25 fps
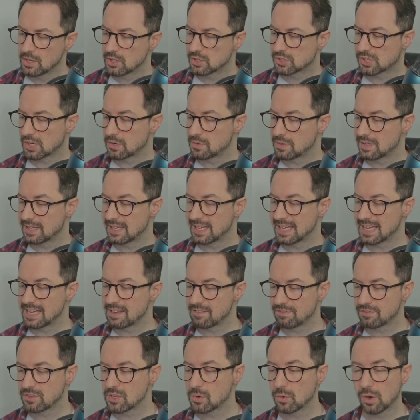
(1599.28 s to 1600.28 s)
So
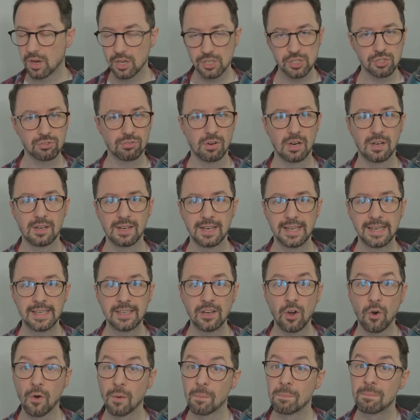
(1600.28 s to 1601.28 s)
if you are
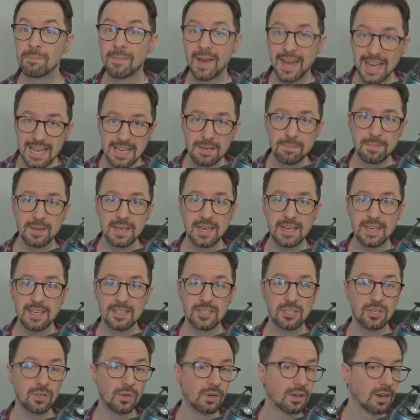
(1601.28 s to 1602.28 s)
struggling, or maybe
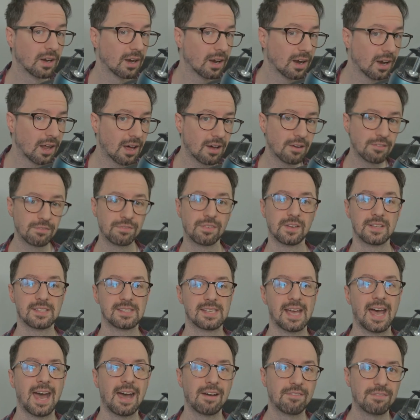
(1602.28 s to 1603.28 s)
you'd love
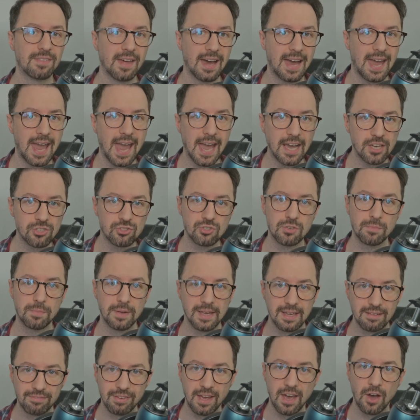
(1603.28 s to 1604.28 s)
to have that extra
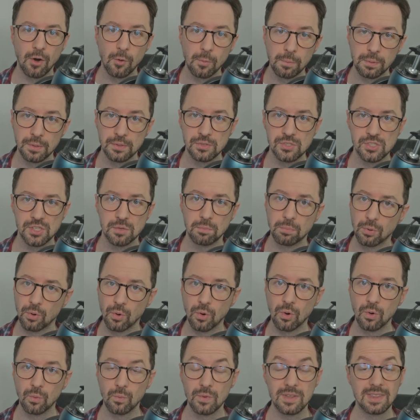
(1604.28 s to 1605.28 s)
bit of help and
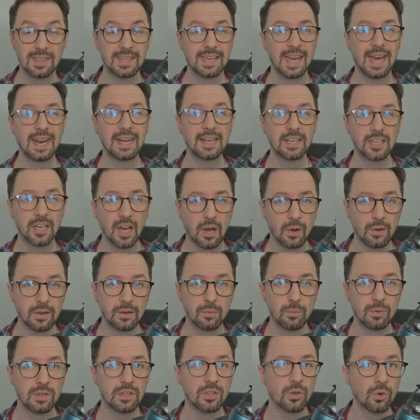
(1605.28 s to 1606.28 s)
support with getting
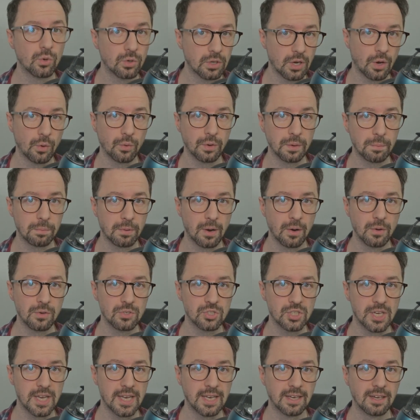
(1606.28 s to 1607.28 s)
going with your cold
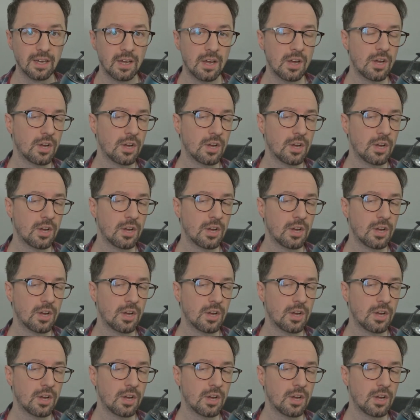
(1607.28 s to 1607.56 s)
approaching,